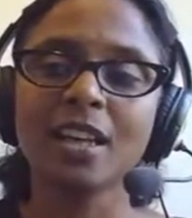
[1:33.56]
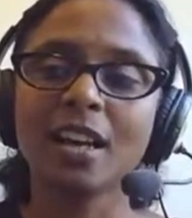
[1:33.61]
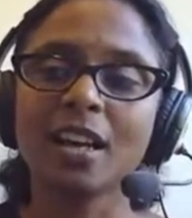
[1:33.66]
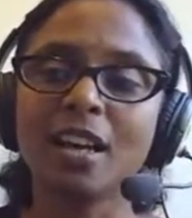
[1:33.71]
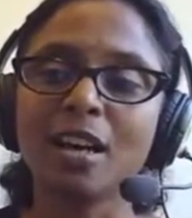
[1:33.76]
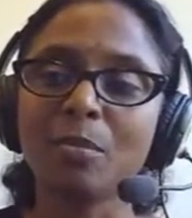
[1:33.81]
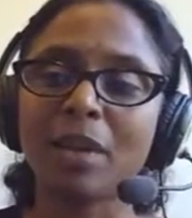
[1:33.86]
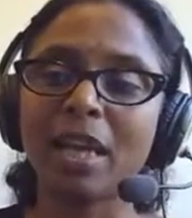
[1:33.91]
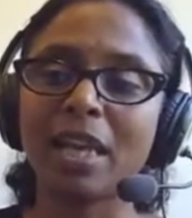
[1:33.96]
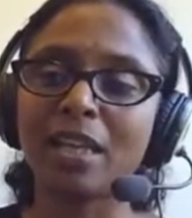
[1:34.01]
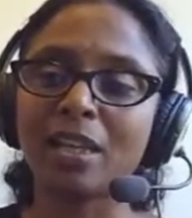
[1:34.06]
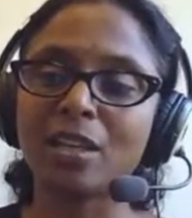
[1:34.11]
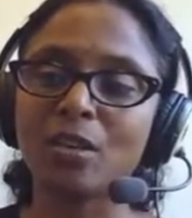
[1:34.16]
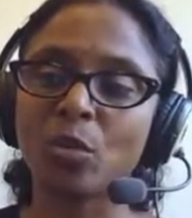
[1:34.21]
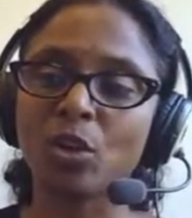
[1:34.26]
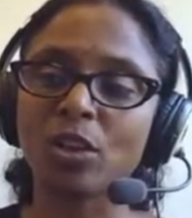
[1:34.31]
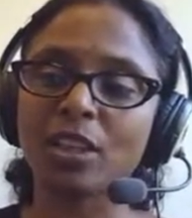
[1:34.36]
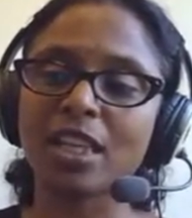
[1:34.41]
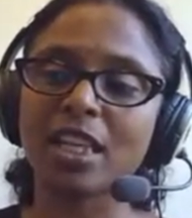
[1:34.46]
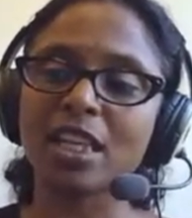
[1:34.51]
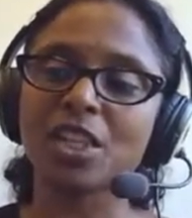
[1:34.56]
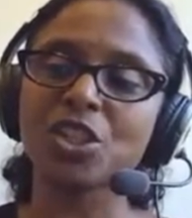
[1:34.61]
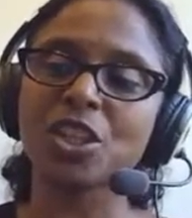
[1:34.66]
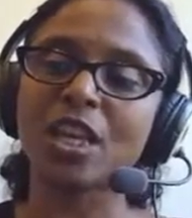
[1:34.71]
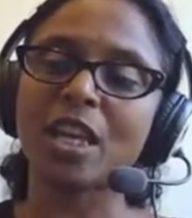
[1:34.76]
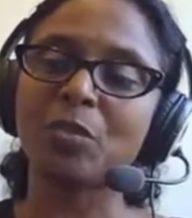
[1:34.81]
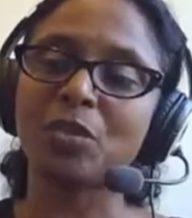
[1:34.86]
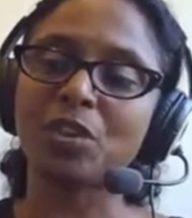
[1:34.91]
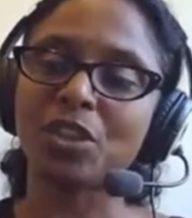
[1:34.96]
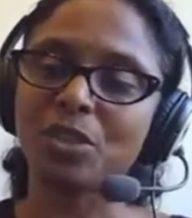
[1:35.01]
Um, and what can I
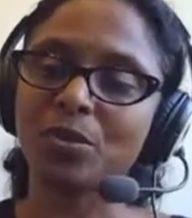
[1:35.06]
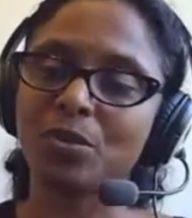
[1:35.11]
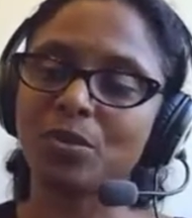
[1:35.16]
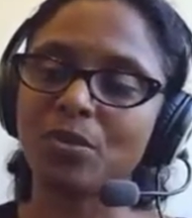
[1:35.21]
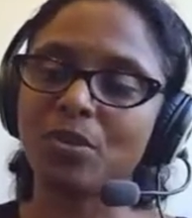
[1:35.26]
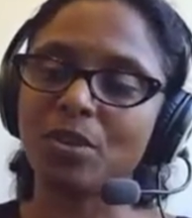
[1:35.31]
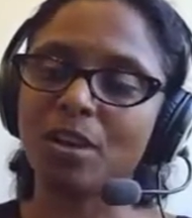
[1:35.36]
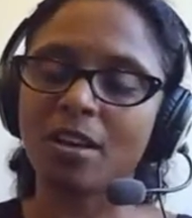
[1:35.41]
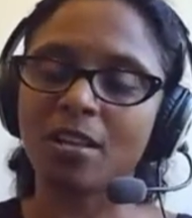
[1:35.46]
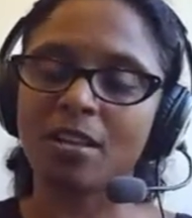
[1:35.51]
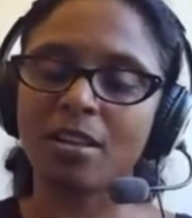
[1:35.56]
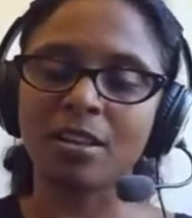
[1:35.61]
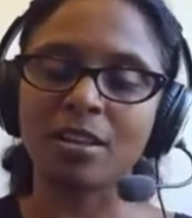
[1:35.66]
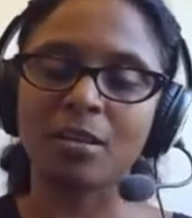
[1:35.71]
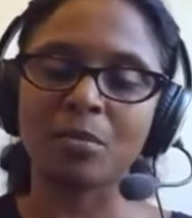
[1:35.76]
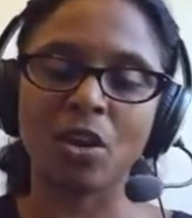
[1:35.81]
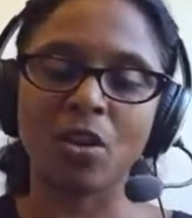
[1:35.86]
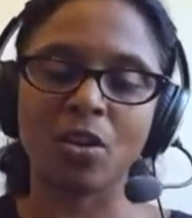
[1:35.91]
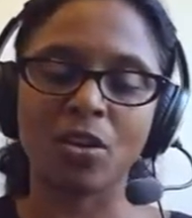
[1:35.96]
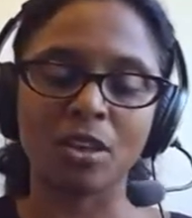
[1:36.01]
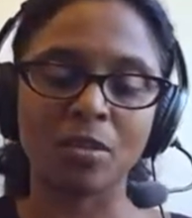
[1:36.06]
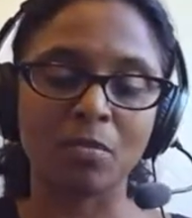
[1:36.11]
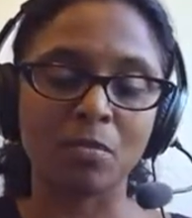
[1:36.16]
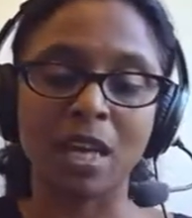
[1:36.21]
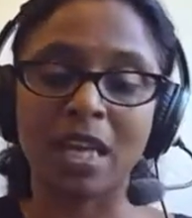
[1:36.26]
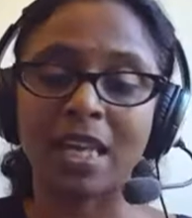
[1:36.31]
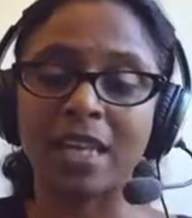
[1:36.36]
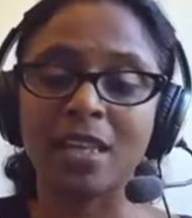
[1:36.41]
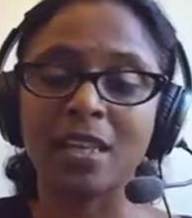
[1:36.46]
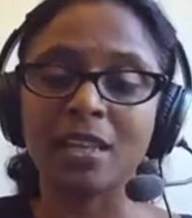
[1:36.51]
share with you um, on
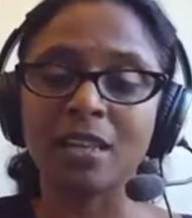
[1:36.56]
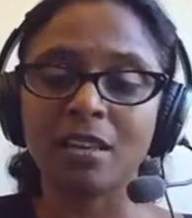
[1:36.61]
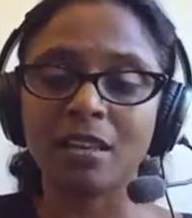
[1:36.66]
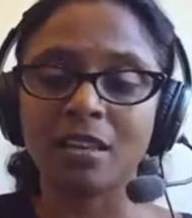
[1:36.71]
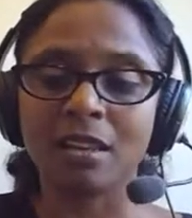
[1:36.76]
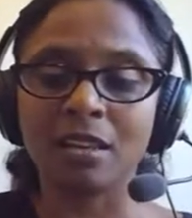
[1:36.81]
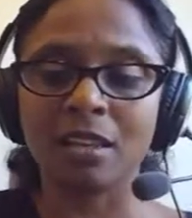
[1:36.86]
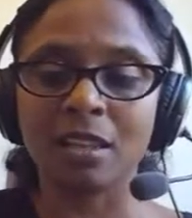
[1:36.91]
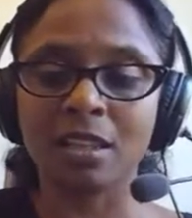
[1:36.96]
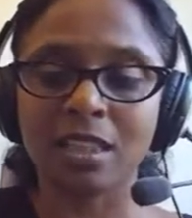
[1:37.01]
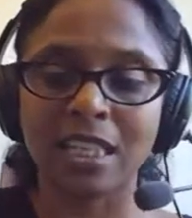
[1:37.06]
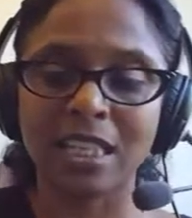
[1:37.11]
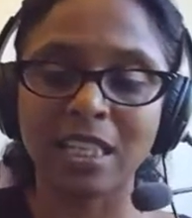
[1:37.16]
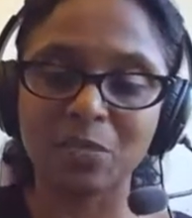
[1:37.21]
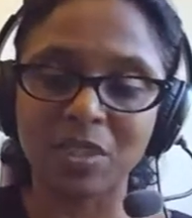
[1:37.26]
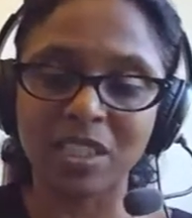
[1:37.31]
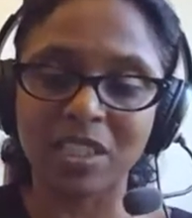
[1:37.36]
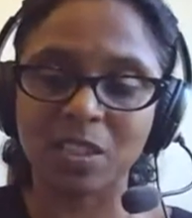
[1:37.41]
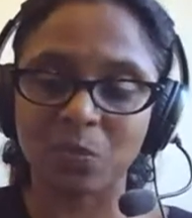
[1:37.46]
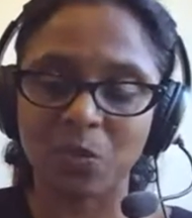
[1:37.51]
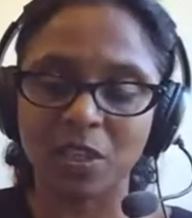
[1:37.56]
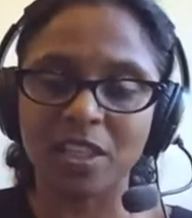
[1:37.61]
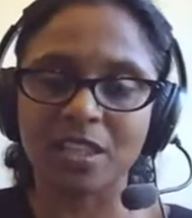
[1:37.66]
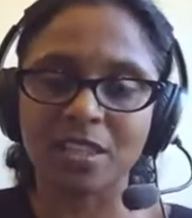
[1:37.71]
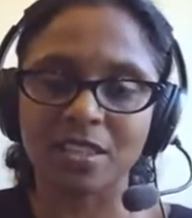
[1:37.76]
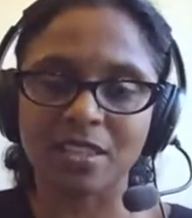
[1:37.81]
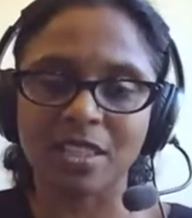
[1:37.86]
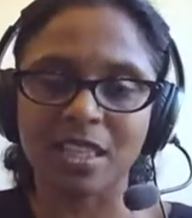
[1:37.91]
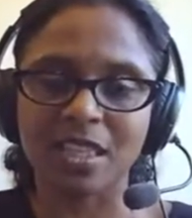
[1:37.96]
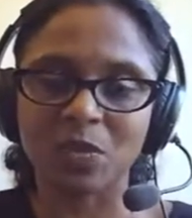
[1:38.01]
my uh, team's
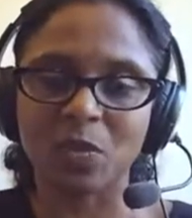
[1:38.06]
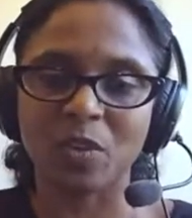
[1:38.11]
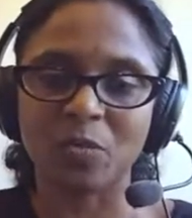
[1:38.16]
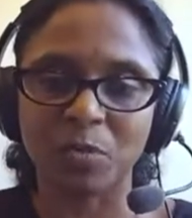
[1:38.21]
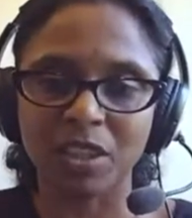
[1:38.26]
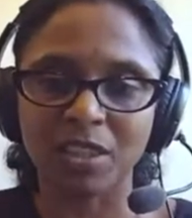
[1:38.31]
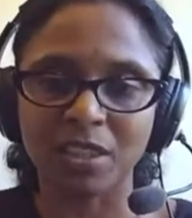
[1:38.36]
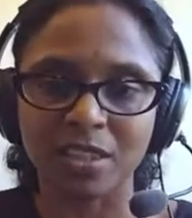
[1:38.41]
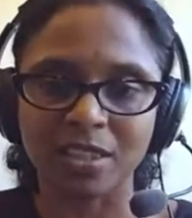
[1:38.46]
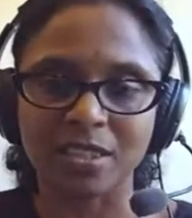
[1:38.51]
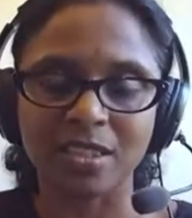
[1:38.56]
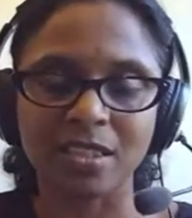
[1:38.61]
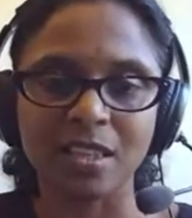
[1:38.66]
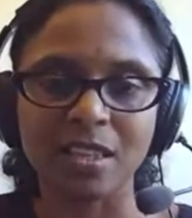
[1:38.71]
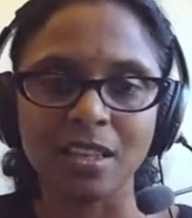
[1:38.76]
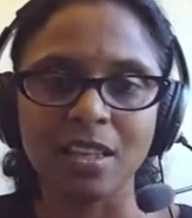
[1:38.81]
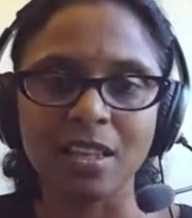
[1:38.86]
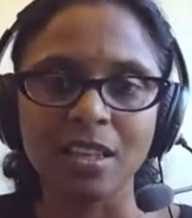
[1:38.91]
experience as we built this?